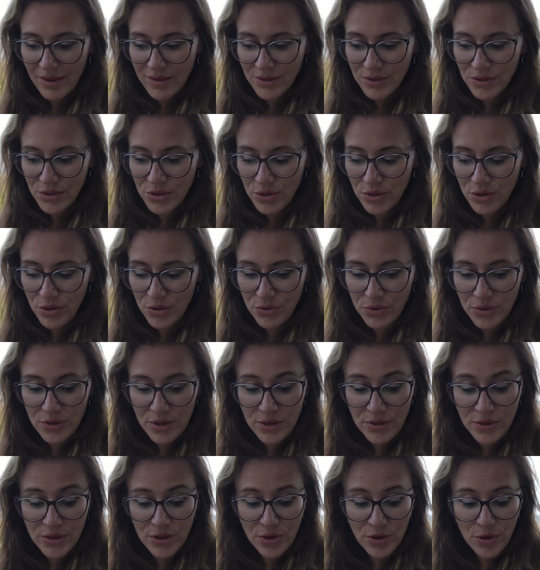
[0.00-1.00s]
So
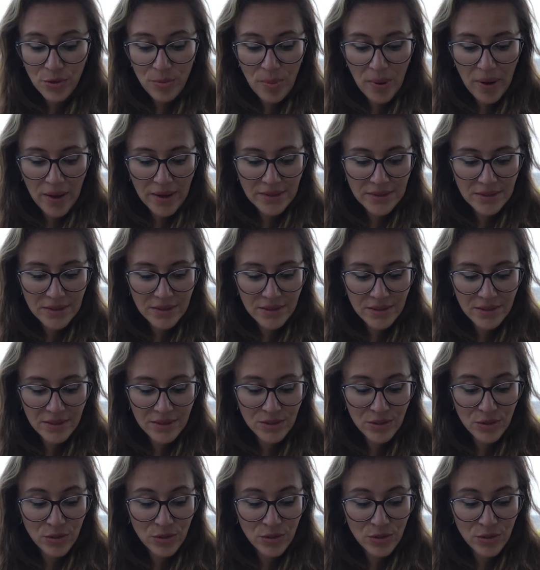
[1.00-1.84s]
there you go, Pisces,